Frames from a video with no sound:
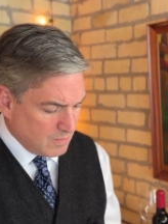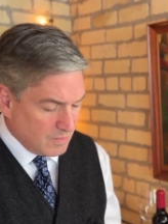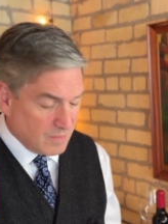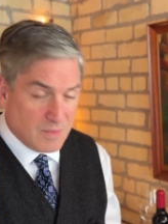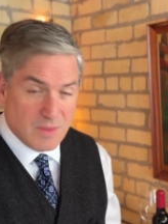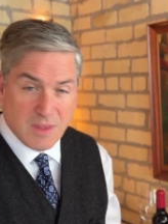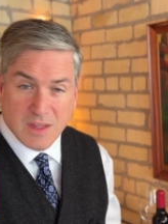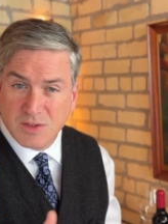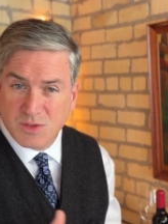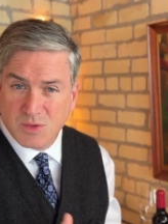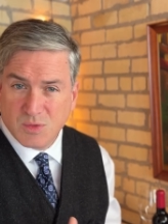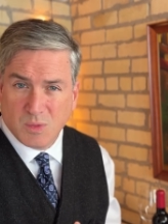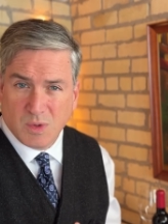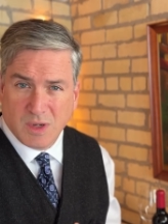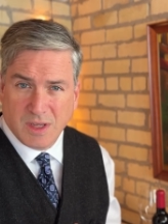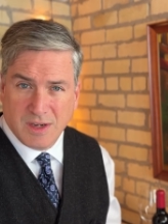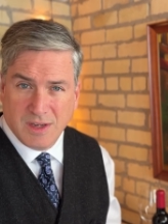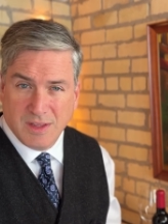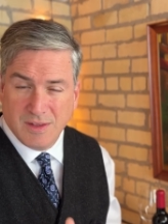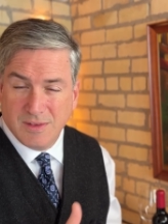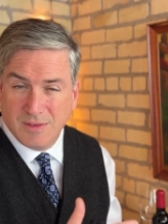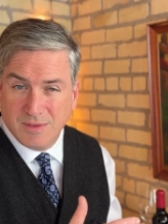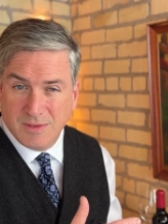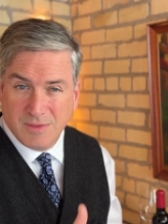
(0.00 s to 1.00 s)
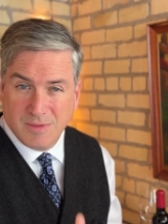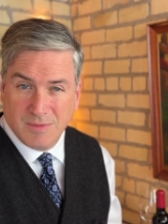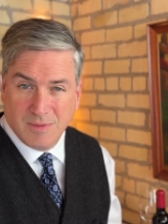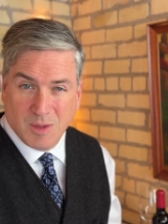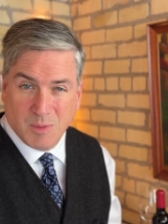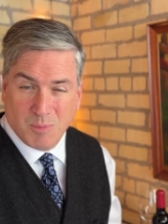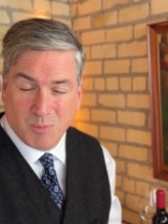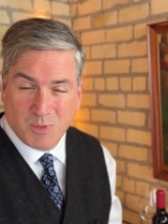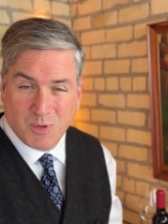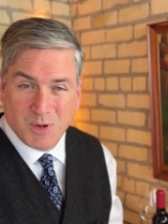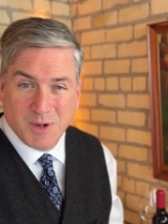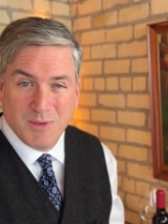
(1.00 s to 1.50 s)
this one and the
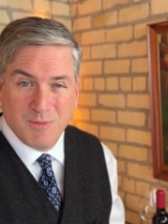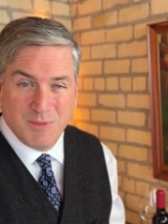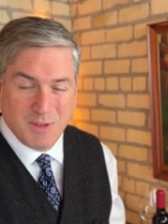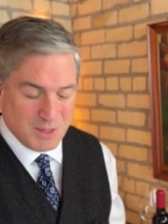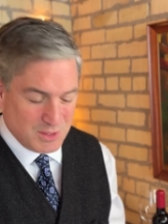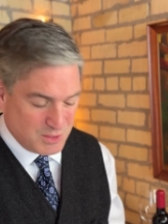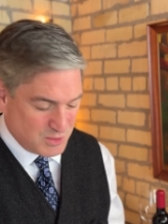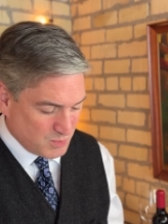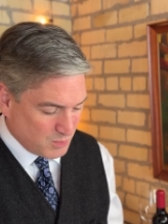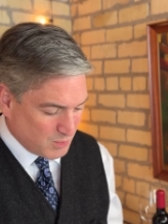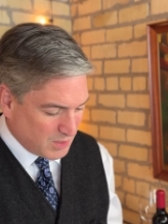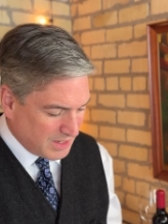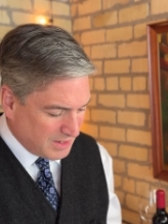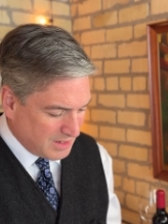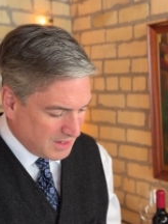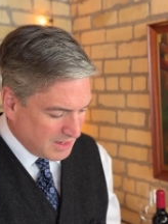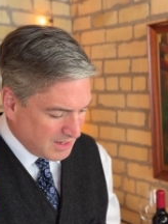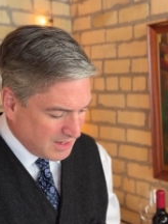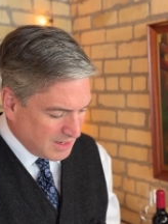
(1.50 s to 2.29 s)
previous one.